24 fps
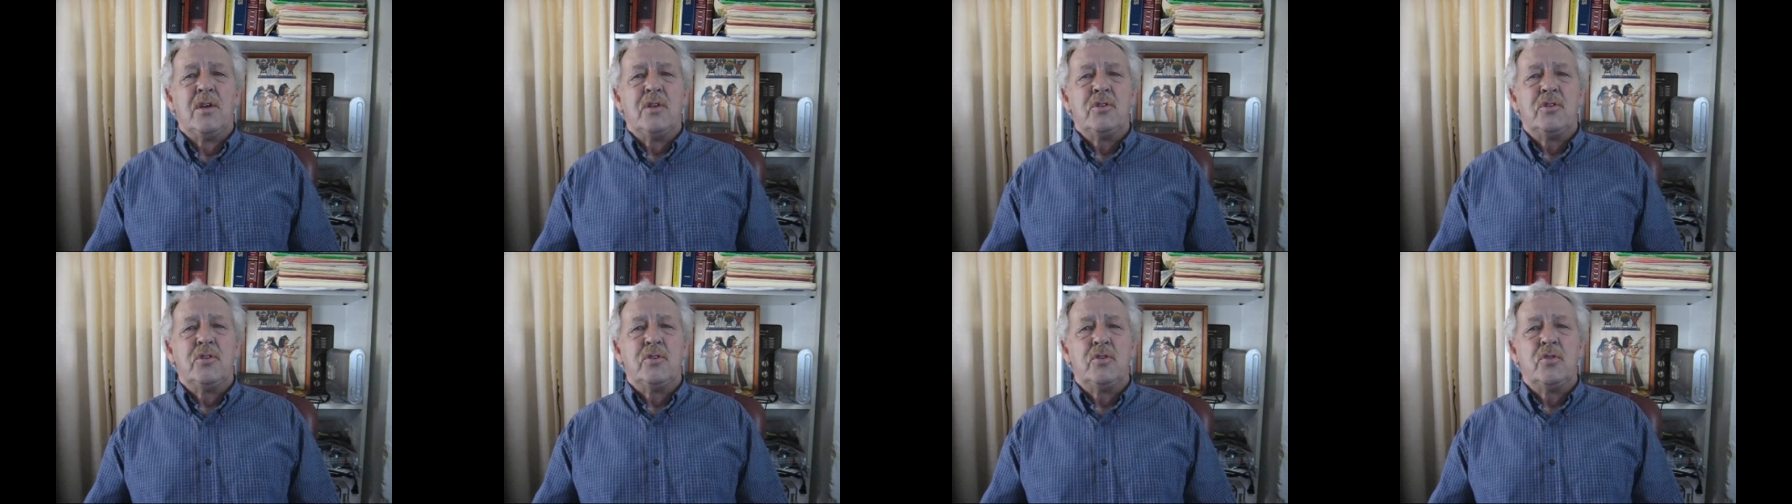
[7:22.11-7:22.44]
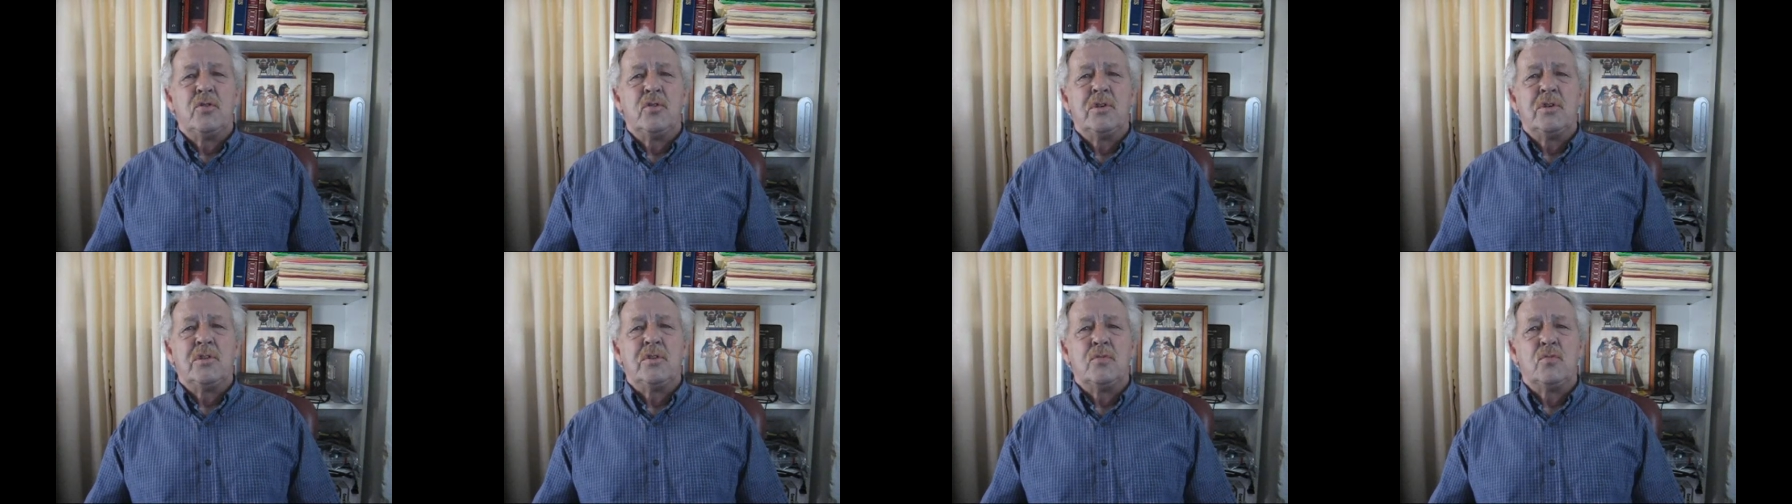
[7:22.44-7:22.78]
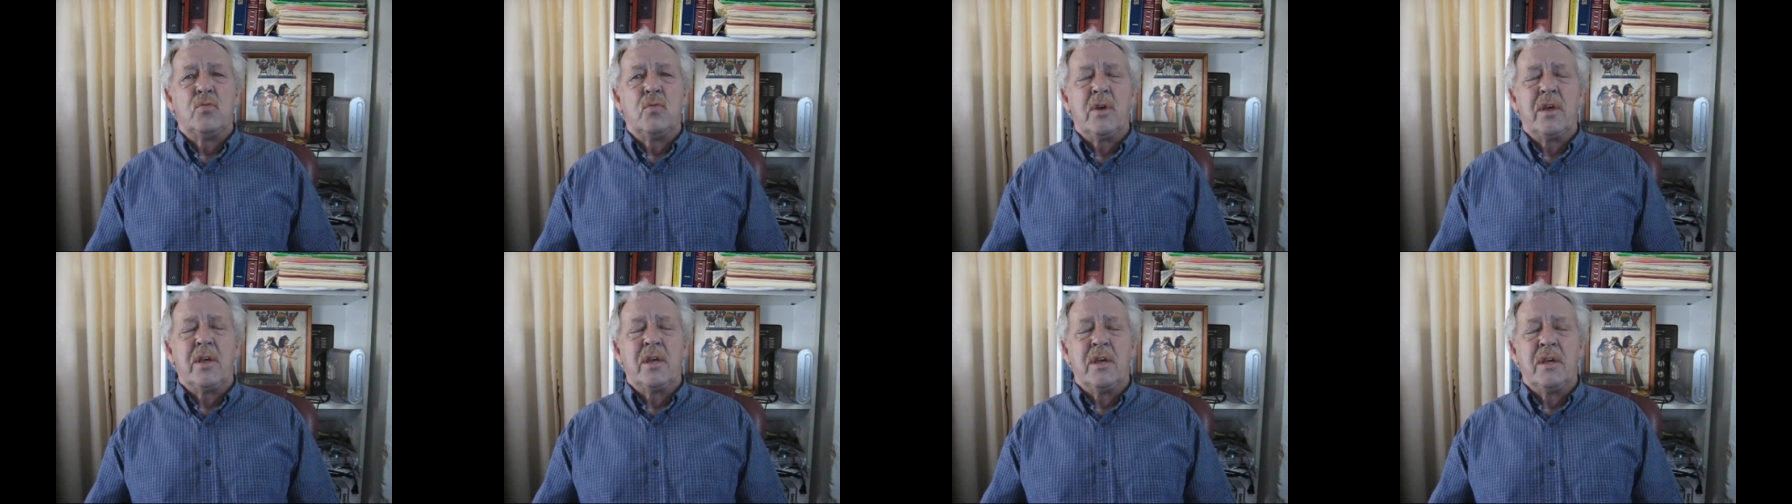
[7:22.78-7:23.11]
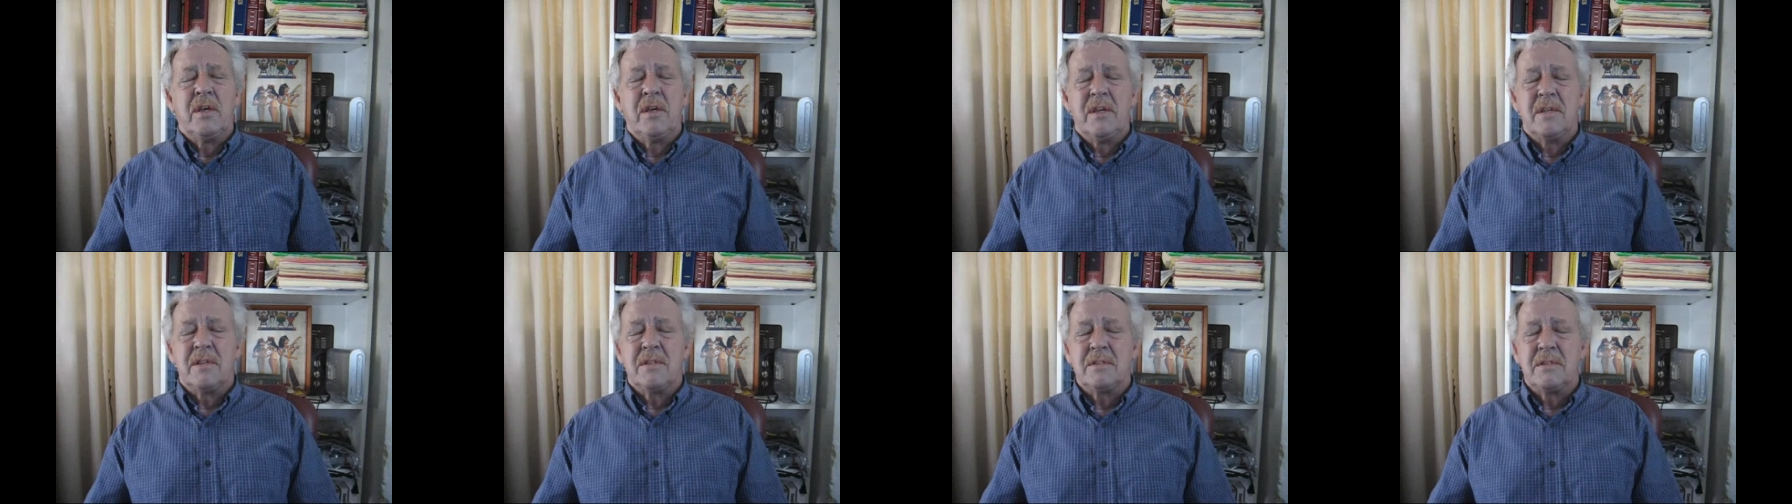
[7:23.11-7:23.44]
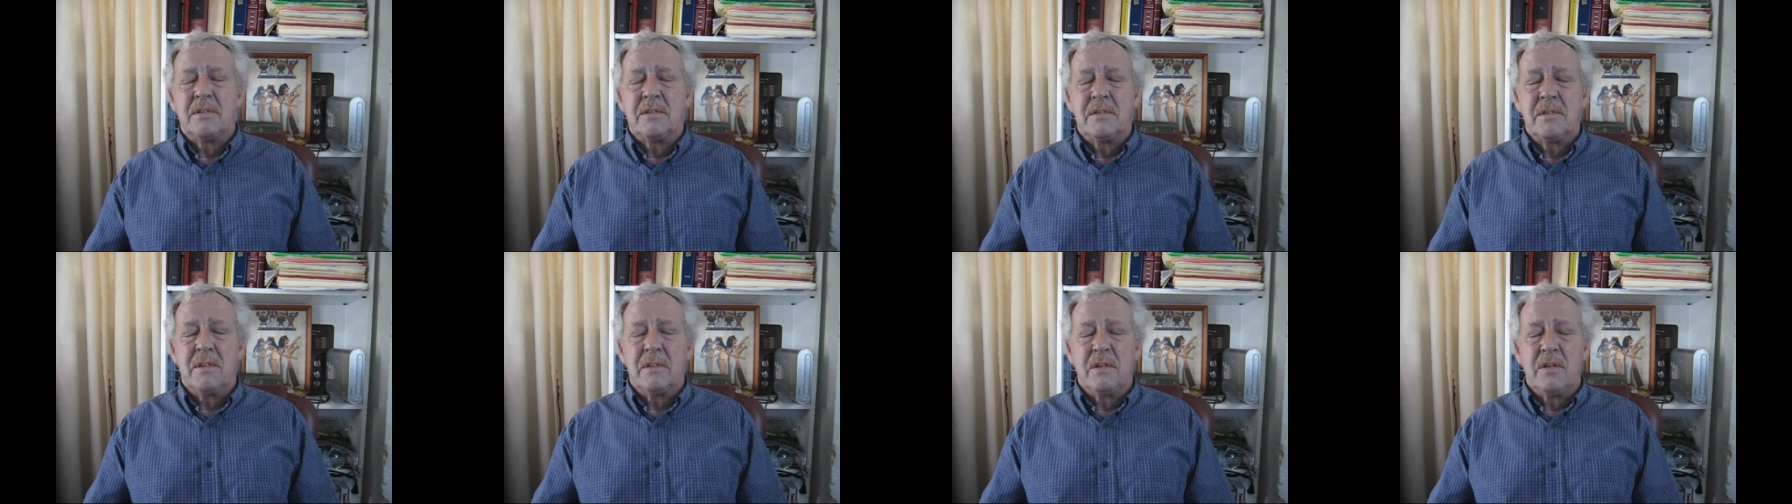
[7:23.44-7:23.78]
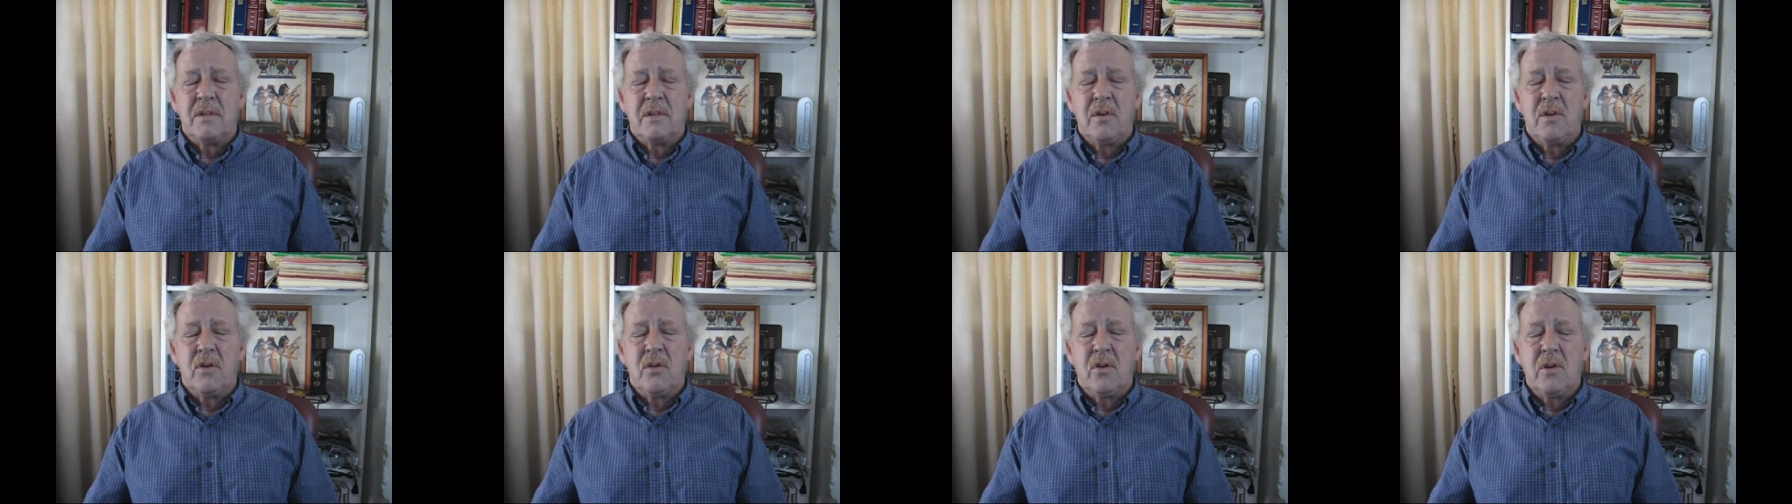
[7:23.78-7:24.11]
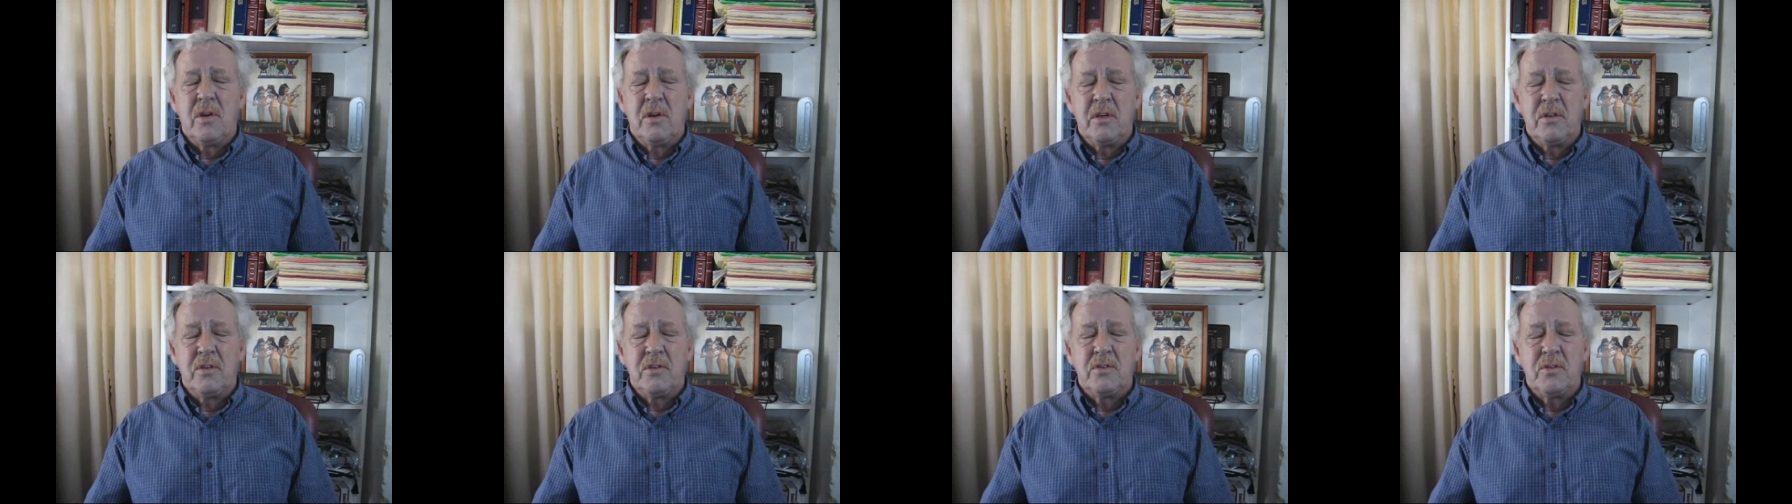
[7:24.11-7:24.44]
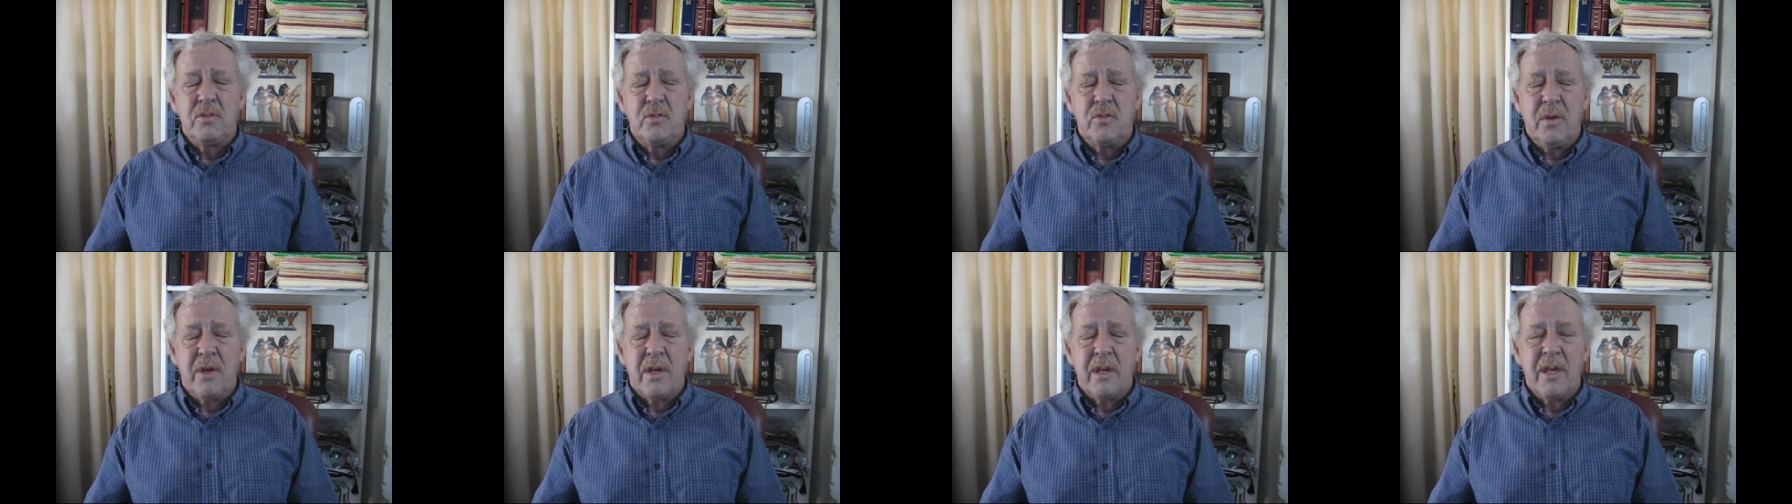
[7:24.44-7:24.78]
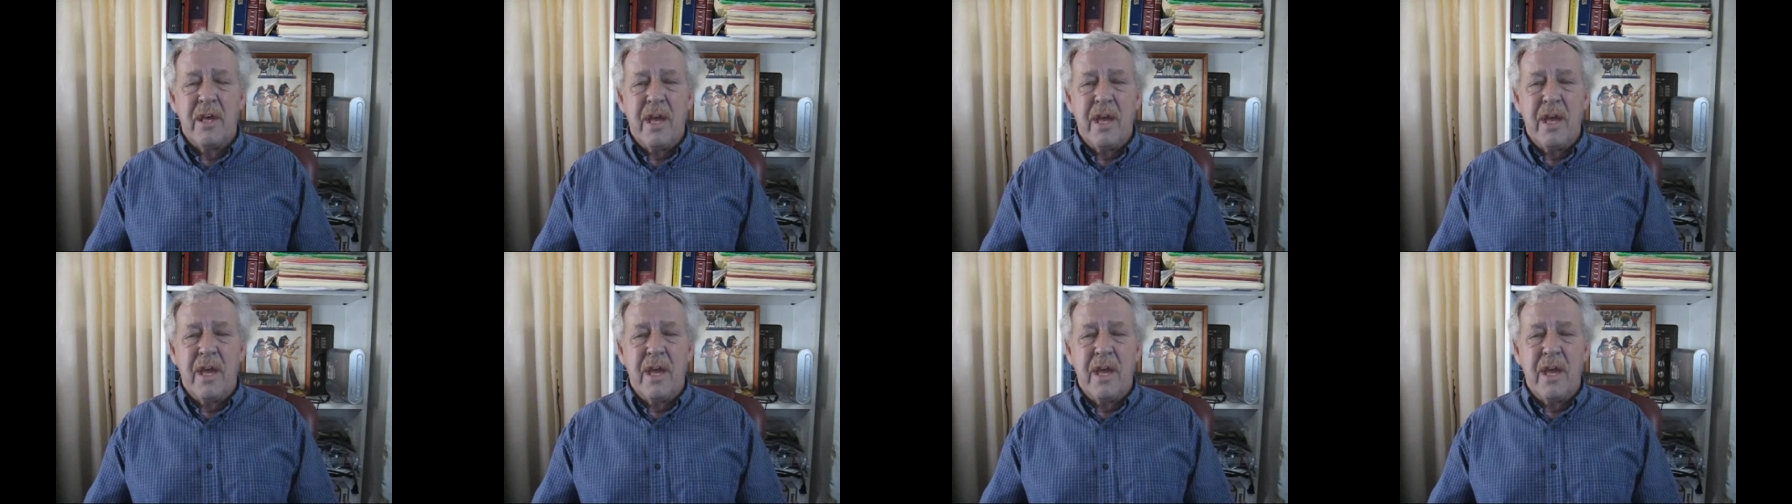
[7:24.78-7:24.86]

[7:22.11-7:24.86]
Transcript: Jewish wickedness. The Lord Yeshua